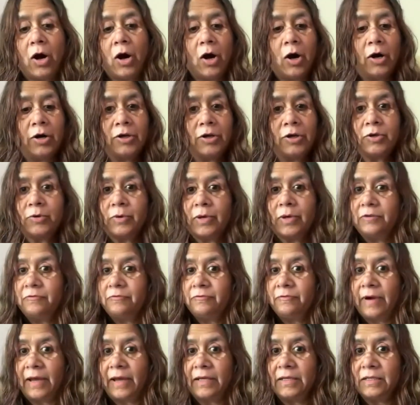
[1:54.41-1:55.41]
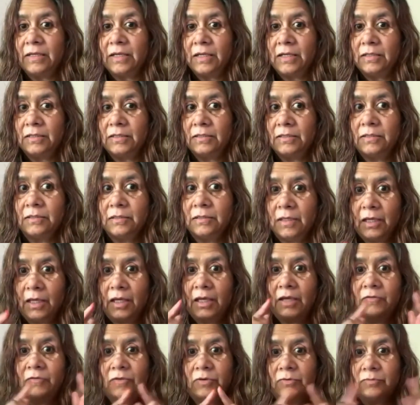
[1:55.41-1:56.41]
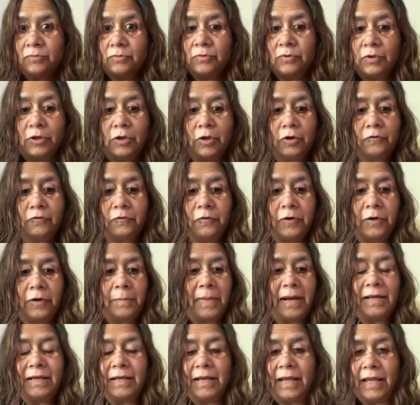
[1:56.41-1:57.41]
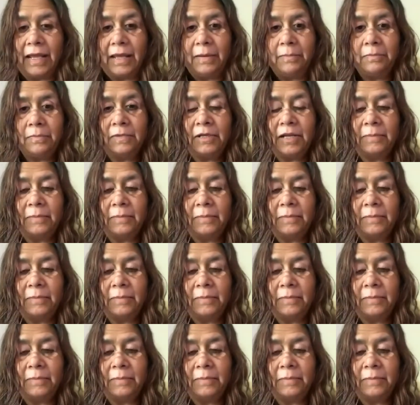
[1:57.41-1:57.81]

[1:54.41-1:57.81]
or you can find it if you look for my name.